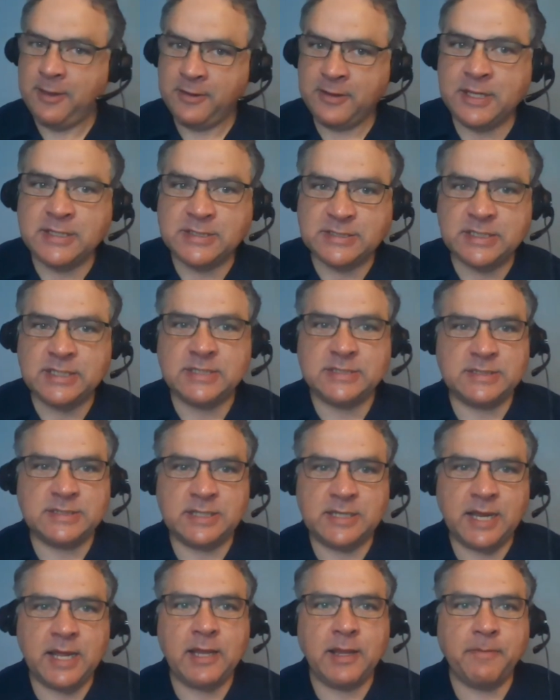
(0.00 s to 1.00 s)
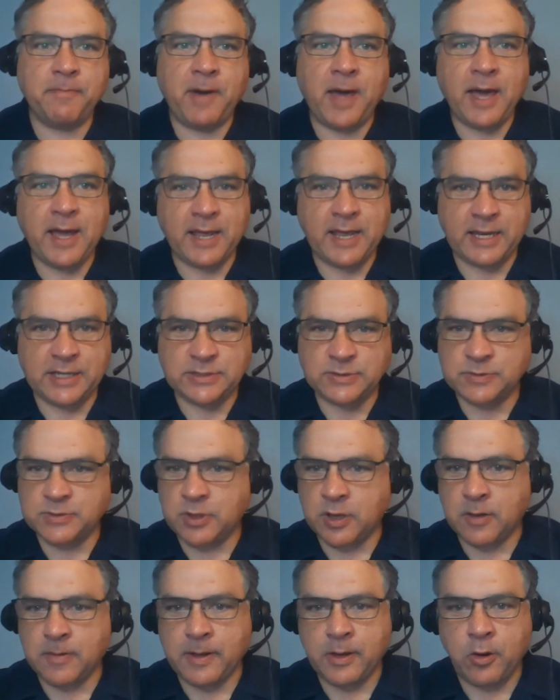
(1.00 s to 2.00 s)
This is the daily podcast. We
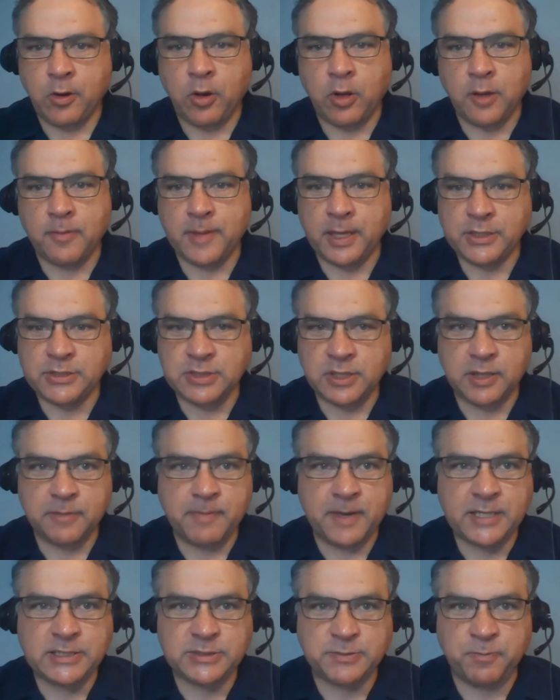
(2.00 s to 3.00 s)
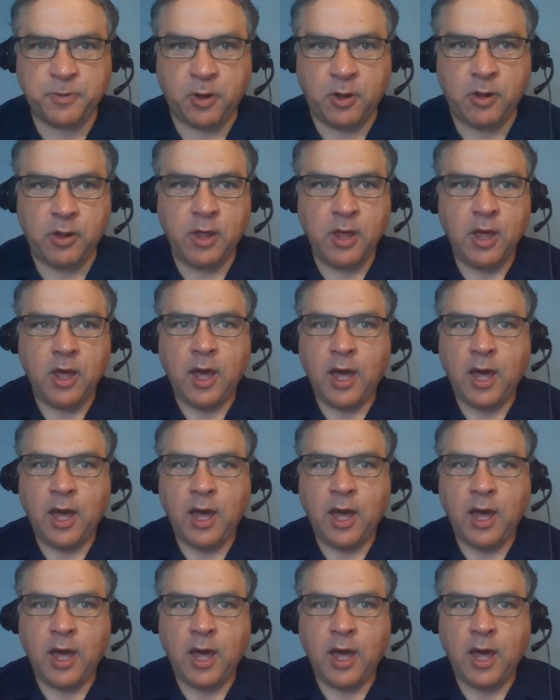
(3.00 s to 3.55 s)
talk about all of Major League Baseball.